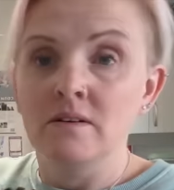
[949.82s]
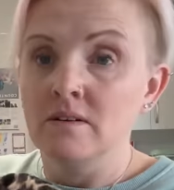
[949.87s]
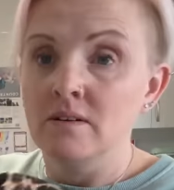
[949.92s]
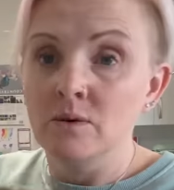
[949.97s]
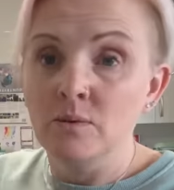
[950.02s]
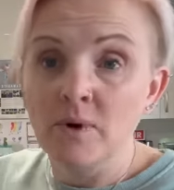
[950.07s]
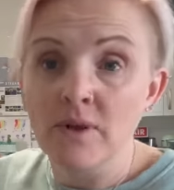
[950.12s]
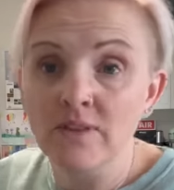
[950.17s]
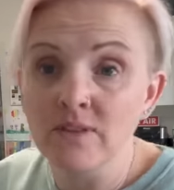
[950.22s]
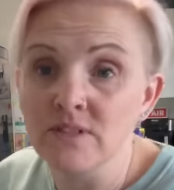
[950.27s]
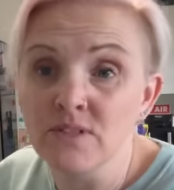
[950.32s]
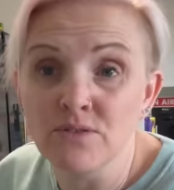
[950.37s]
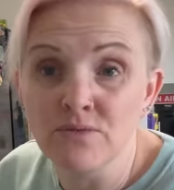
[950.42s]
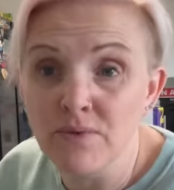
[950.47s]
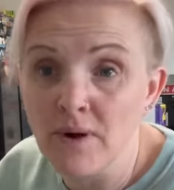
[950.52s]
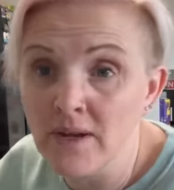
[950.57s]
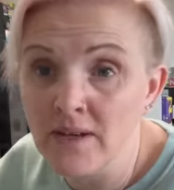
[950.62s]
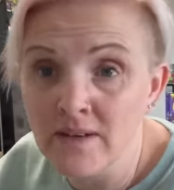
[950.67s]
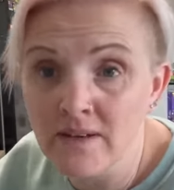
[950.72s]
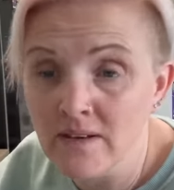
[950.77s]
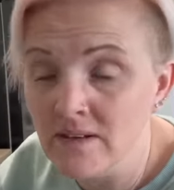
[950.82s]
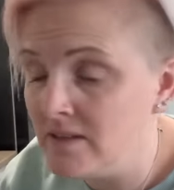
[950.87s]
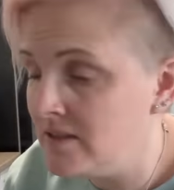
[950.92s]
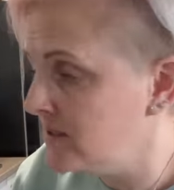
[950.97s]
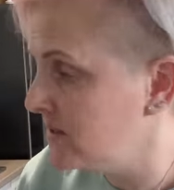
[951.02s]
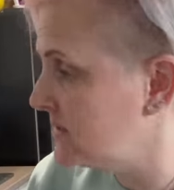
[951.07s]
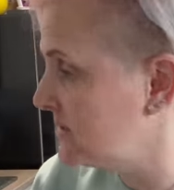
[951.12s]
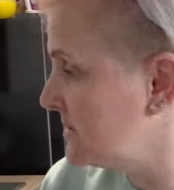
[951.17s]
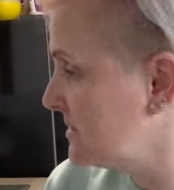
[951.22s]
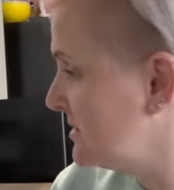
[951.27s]
the weather's
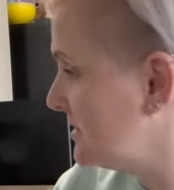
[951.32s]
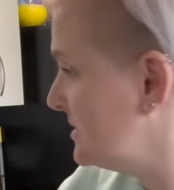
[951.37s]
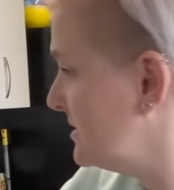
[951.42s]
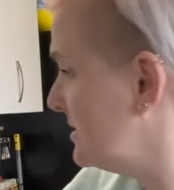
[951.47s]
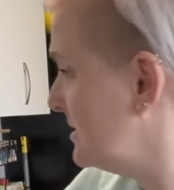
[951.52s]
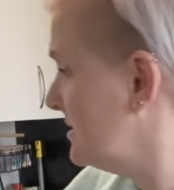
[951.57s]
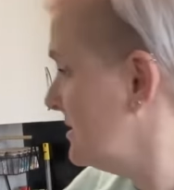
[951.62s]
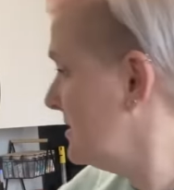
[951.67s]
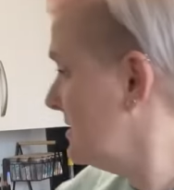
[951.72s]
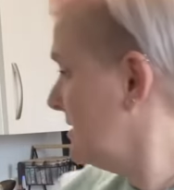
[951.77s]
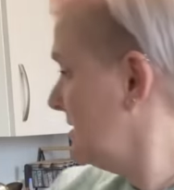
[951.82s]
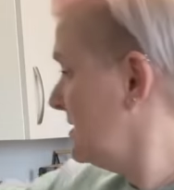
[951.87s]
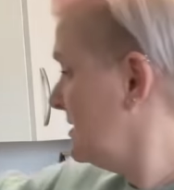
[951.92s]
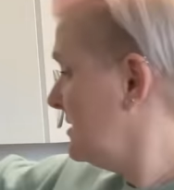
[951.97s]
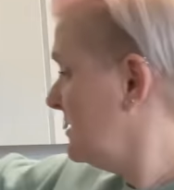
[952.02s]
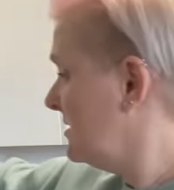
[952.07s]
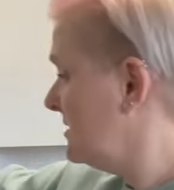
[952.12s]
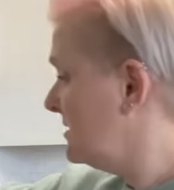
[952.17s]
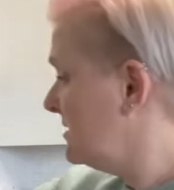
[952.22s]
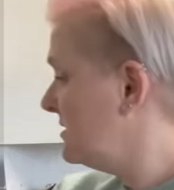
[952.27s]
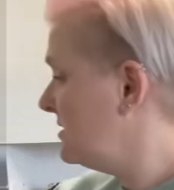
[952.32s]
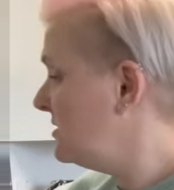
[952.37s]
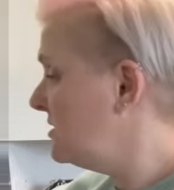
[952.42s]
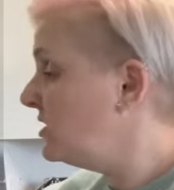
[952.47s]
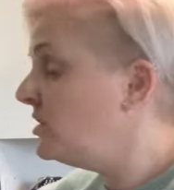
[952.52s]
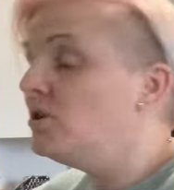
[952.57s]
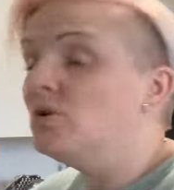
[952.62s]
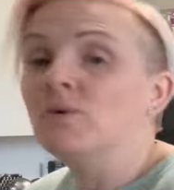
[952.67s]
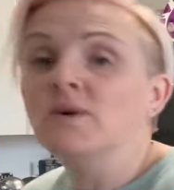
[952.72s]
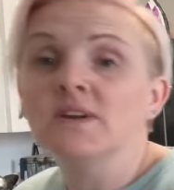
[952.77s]
horrendous.
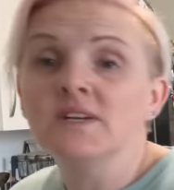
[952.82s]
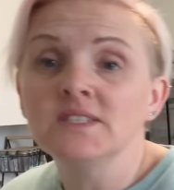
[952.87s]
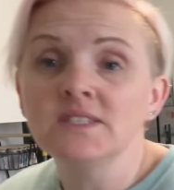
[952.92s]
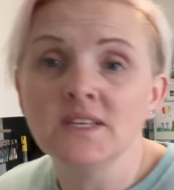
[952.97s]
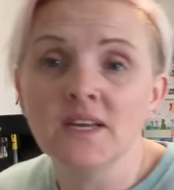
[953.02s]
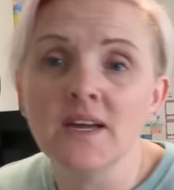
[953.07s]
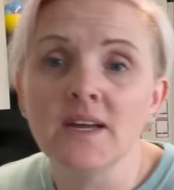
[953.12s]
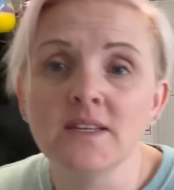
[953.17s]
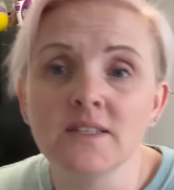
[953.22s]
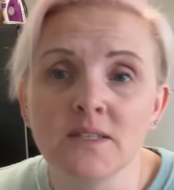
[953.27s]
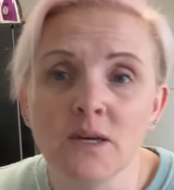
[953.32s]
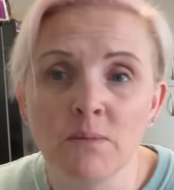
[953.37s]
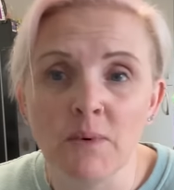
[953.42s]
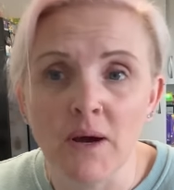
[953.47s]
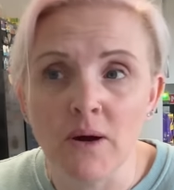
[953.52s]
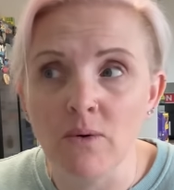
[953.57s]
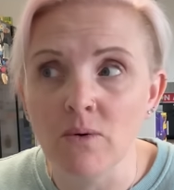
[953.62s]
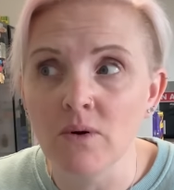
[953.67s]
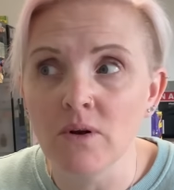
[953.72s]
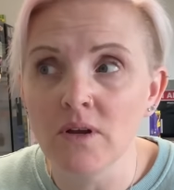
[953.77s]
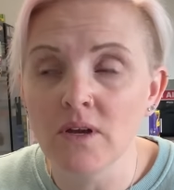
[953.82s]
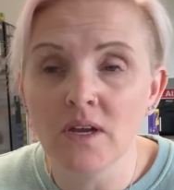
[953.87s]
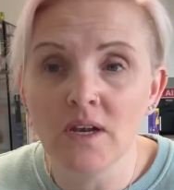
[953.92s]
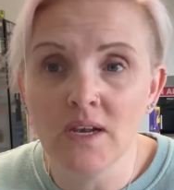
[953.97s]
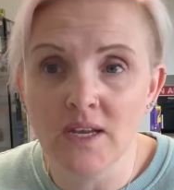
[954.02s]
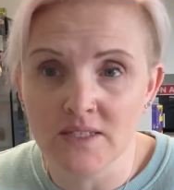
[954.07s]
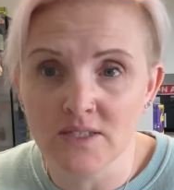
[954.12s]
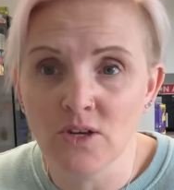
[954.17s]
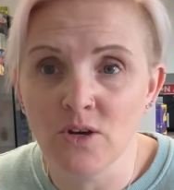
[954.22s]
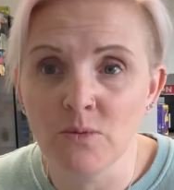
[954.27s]
You know when I said about
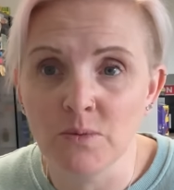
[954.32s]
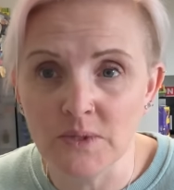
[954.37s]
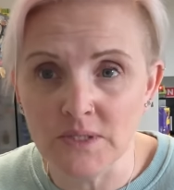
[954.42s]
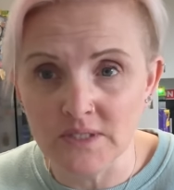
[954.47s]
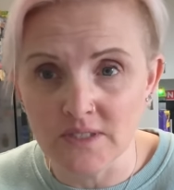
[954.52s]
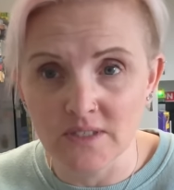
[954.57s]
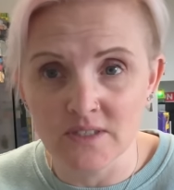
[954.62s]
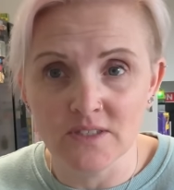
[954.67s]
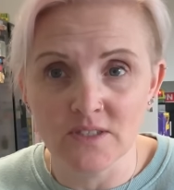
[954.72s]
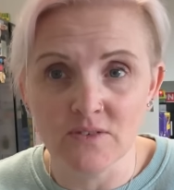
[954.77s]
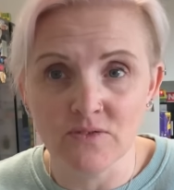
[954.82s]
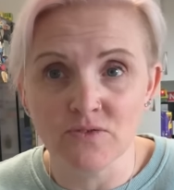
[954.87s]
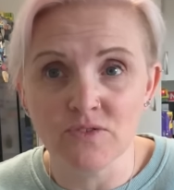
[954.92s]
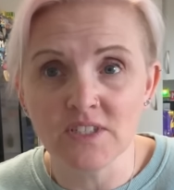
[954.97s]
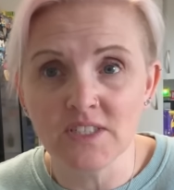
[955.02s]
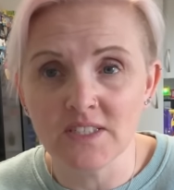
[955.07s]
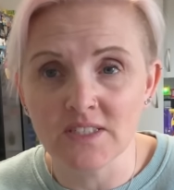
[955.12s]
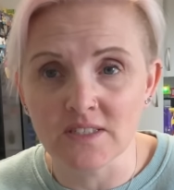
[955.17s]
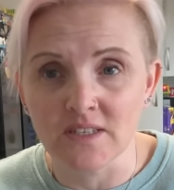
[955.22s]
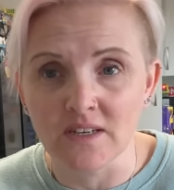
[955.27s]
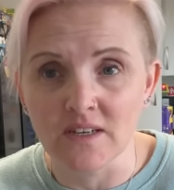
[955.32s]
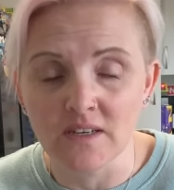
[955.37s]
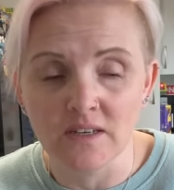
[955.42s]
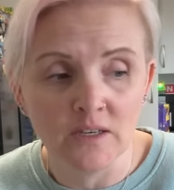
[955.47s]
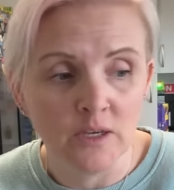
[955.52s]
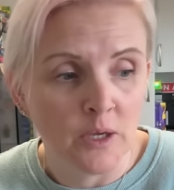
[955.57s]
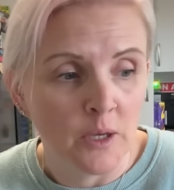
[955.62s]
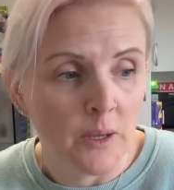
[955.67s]
let's hope it's nice over Easter?